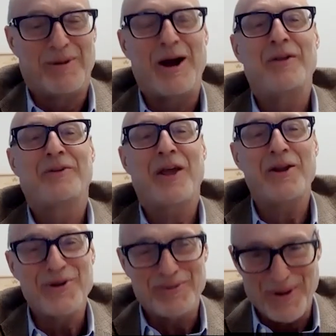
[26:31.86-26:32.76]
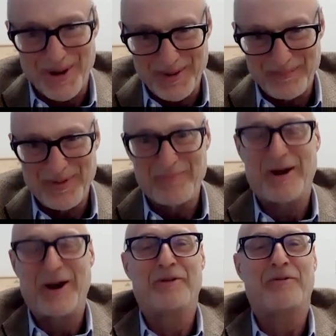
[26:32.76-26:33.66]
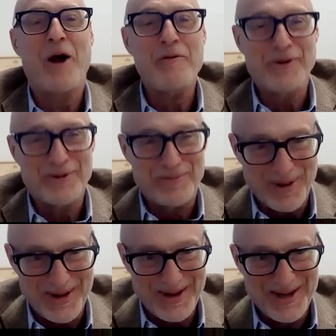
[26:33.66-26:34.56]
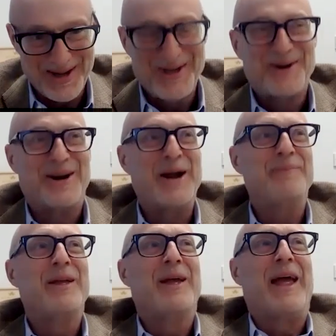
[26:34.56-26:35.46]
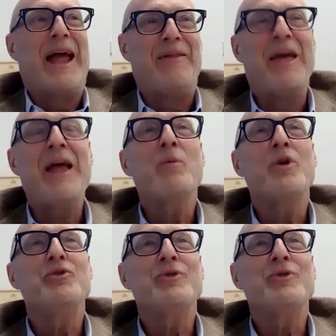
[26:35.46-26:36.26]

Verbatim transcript: buy the ten-year bond, buy the five-year bond, right? And then when